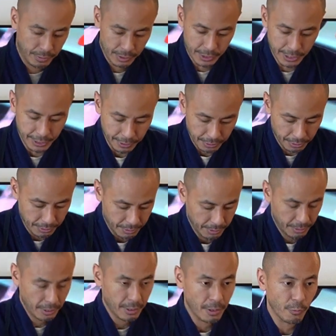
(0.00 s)
seed,
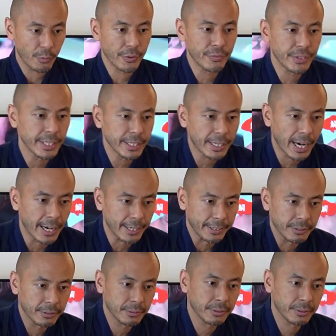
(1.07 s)
50 kind.